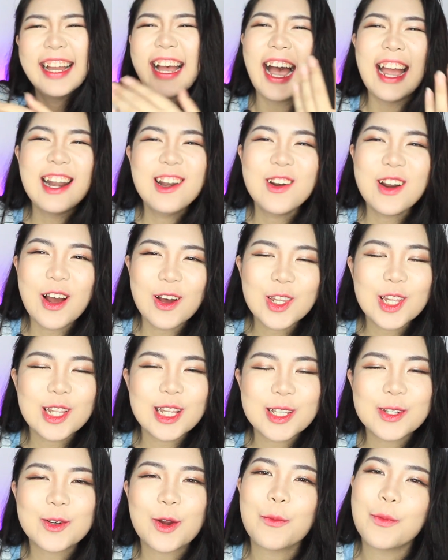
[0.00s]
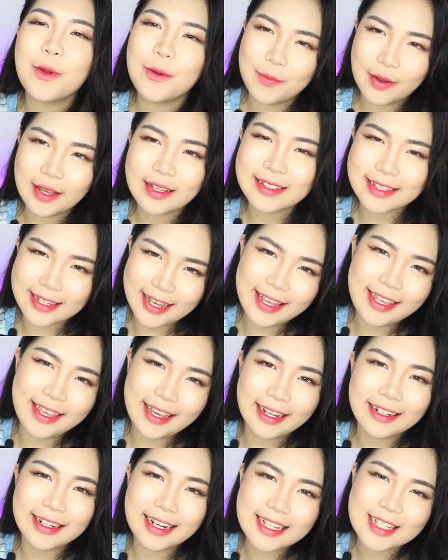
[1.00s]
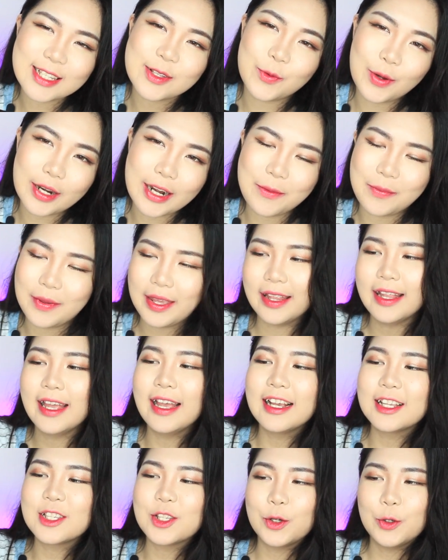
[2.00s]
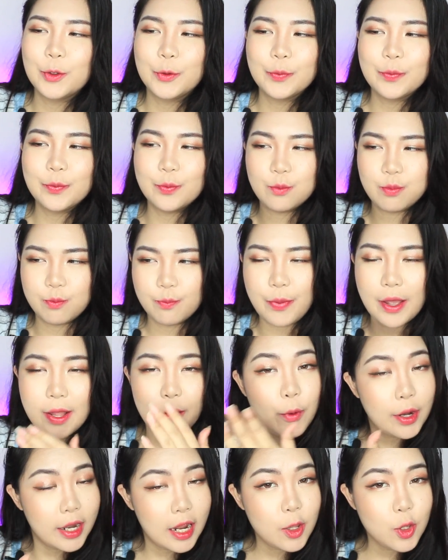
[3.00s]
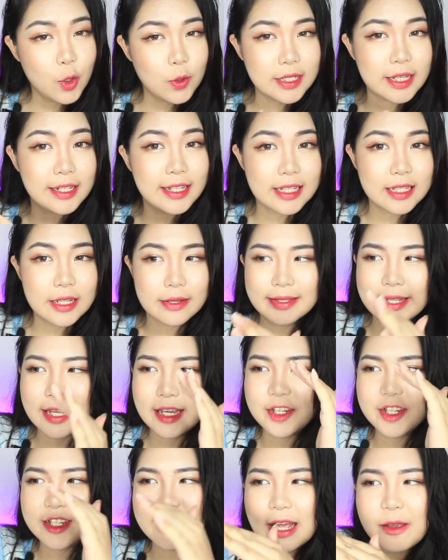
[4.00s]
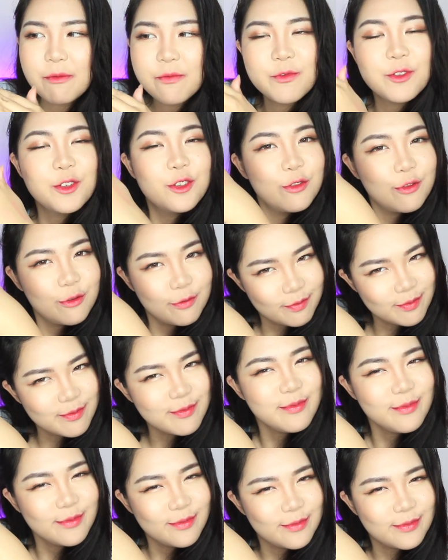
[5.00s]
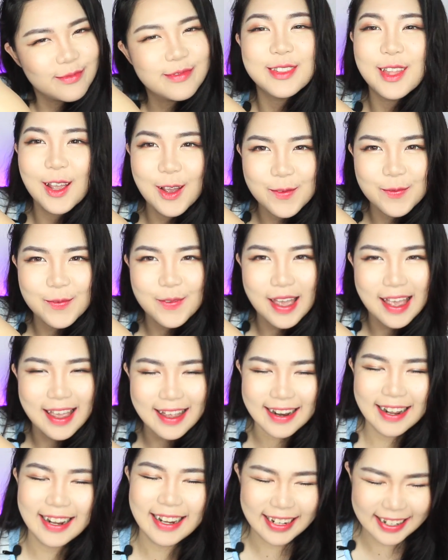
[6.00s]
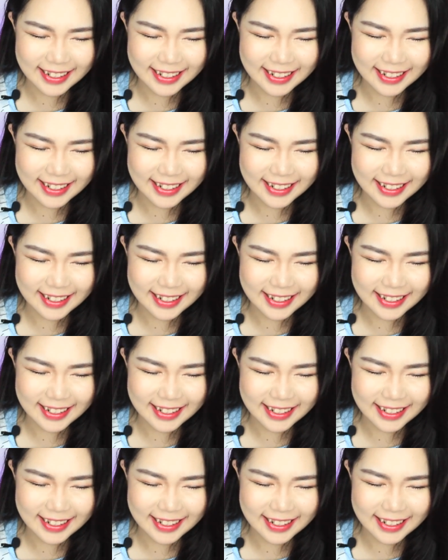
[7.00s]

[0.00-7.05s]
I don't know how to describe it, but yeah, that's what I mean. So, but when I'm using this lipstick, it's just like, not bad.